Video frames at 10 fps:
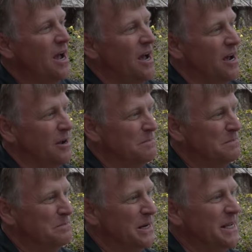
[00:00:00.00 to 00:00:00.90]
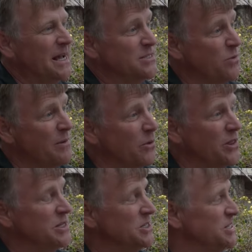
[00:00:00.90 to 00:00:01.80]
Um, but yeah, it's way
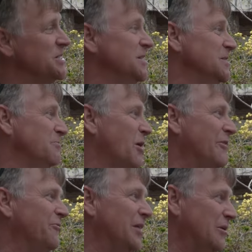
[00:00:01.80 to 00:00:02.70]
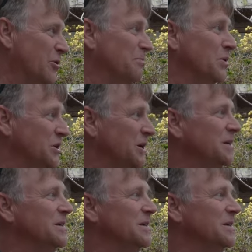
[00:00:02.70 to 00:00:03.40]
more than just a wildflower book.